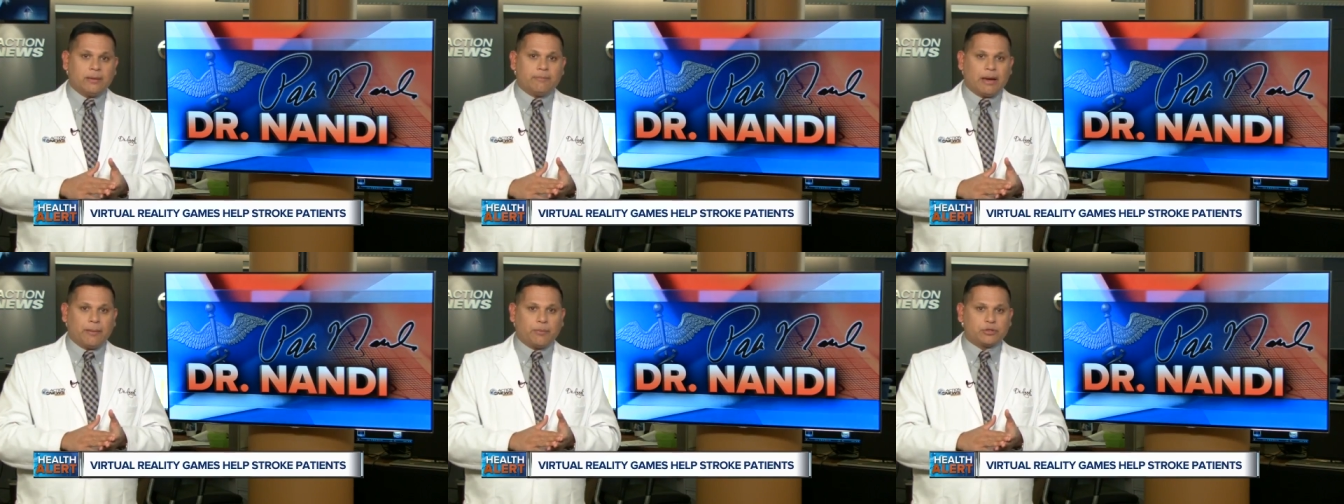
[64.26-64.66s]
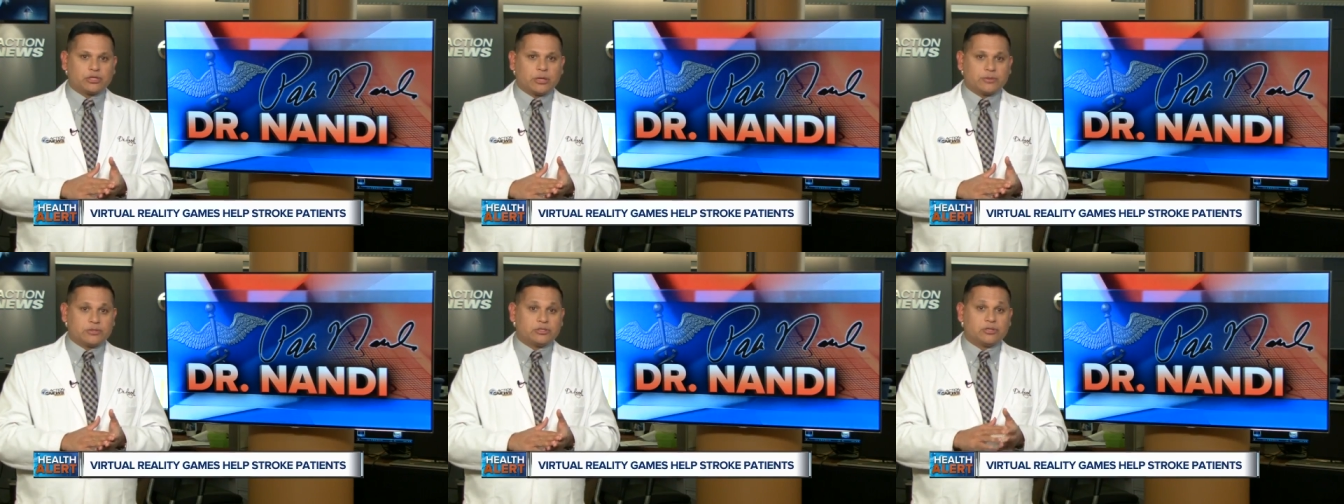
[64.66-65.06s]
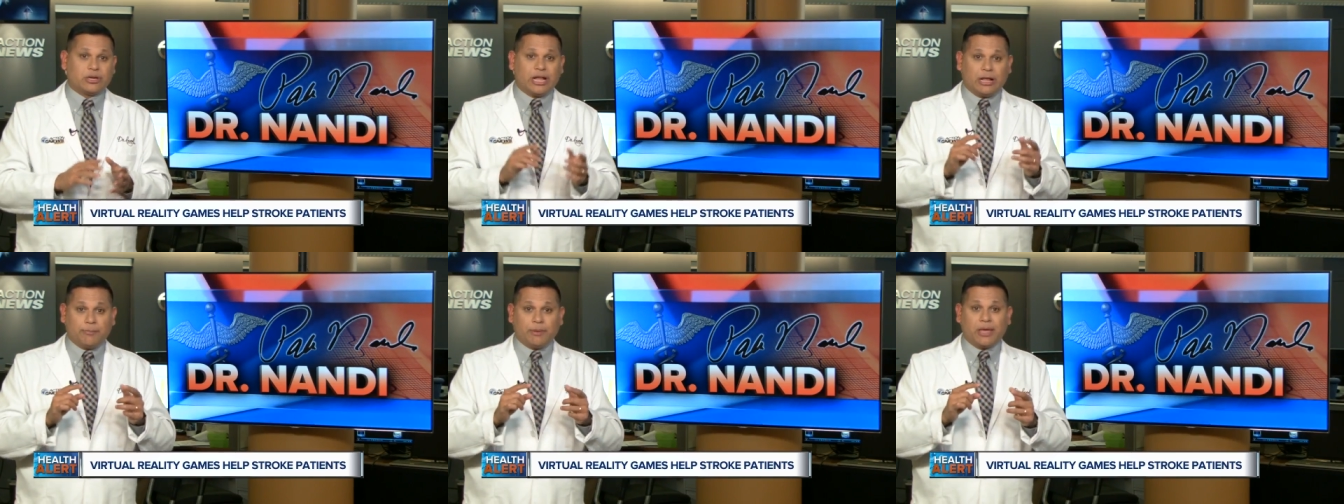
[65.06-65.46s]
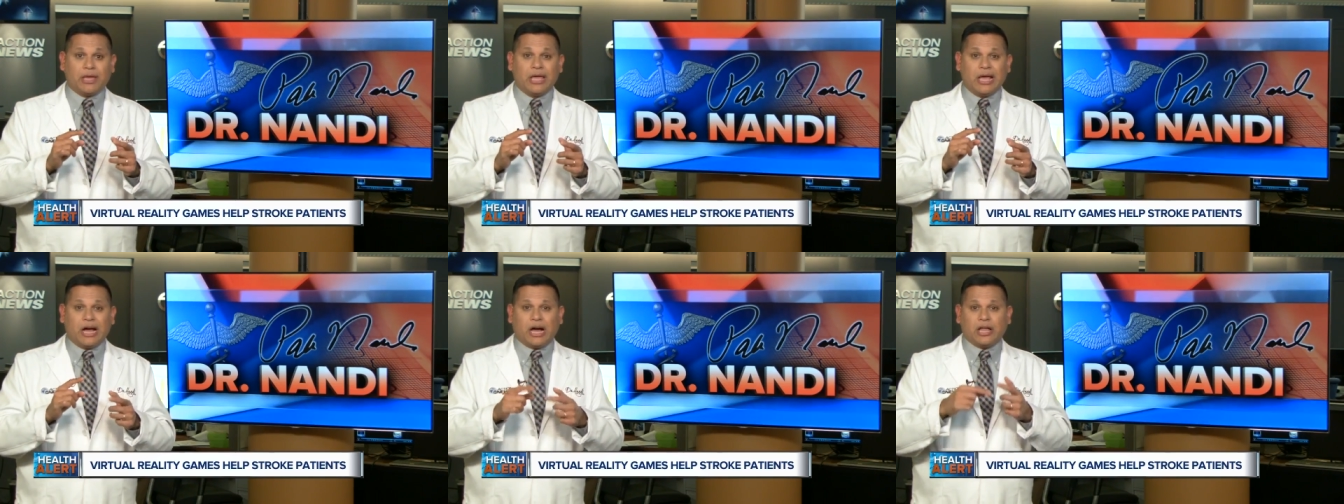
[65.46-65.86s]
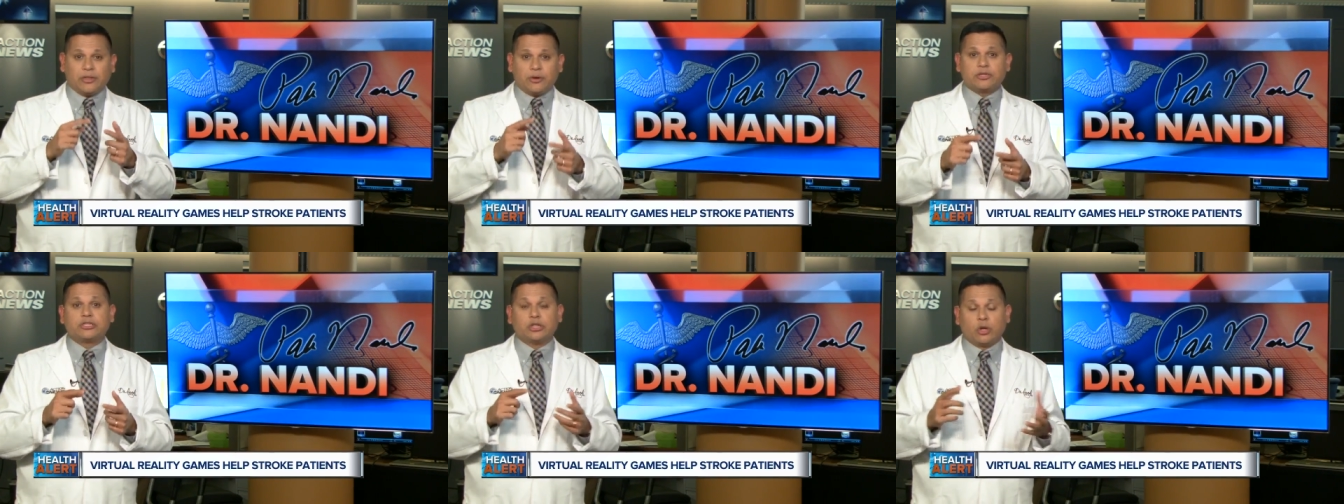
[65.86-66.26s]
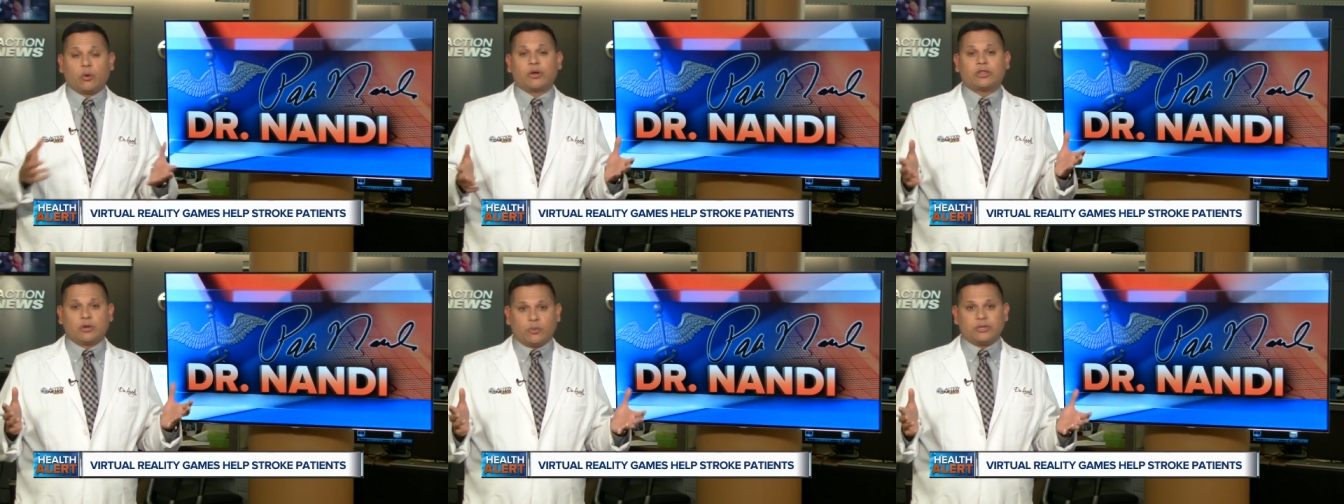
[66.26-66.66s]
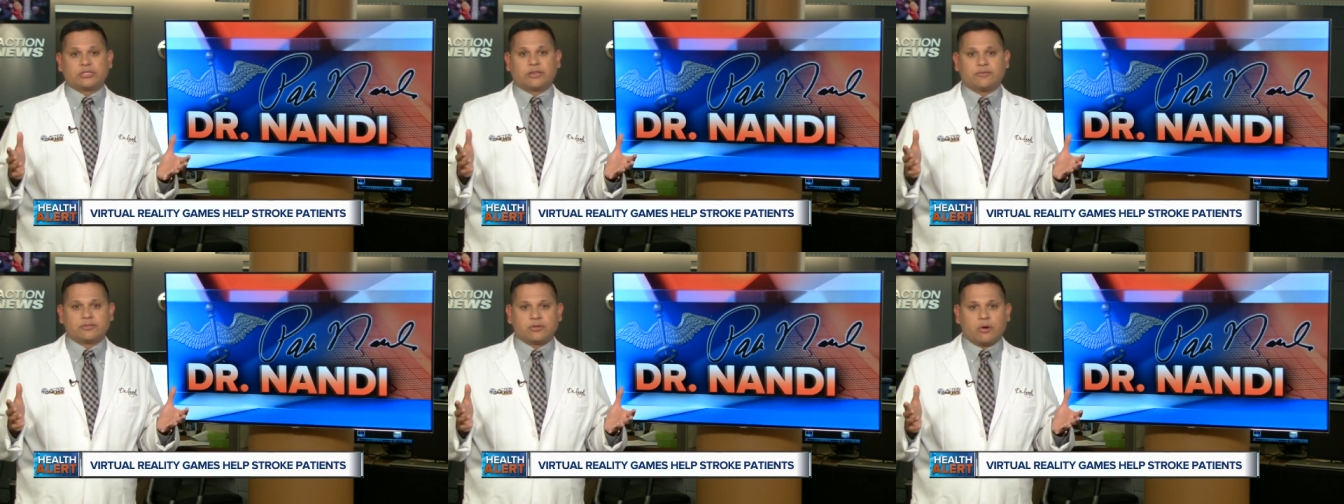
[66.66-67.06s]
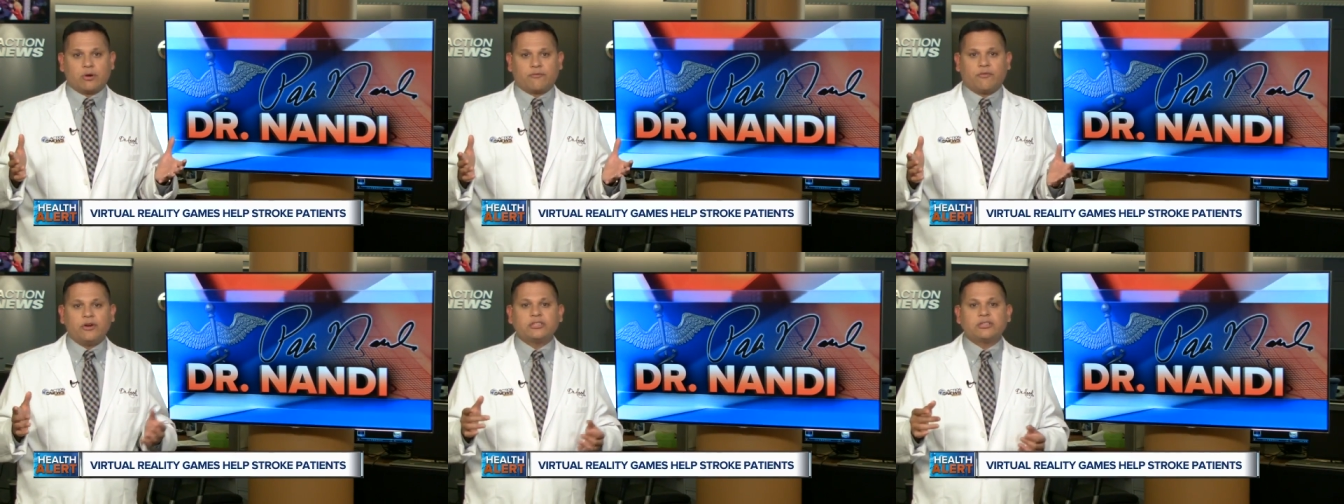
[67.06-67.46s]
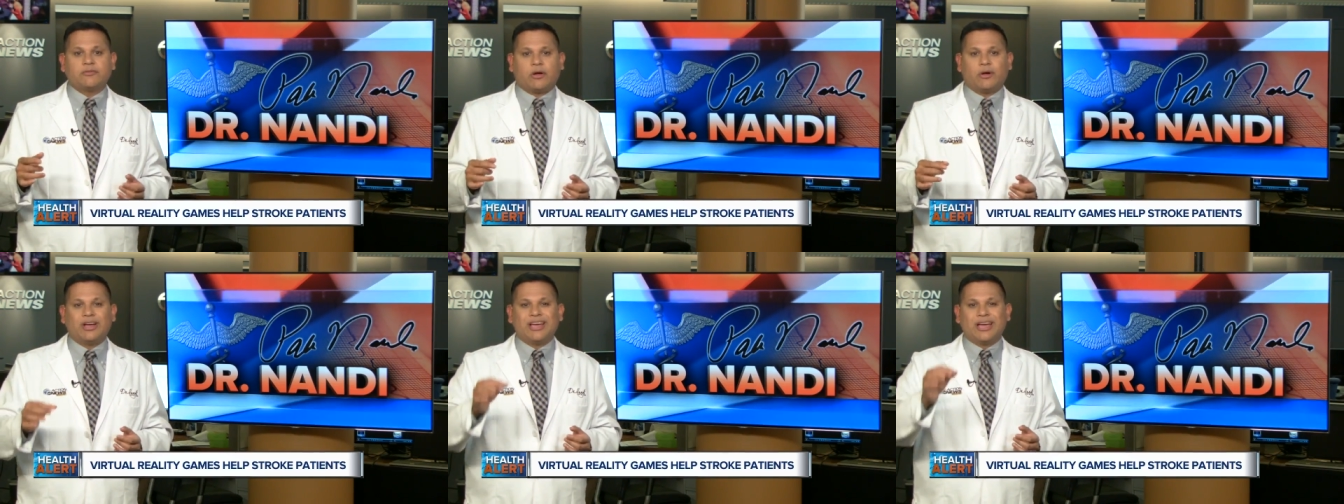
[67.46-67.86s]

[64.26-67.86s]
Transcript: my prescriptions on helping others lower the risk of stroke. First of all,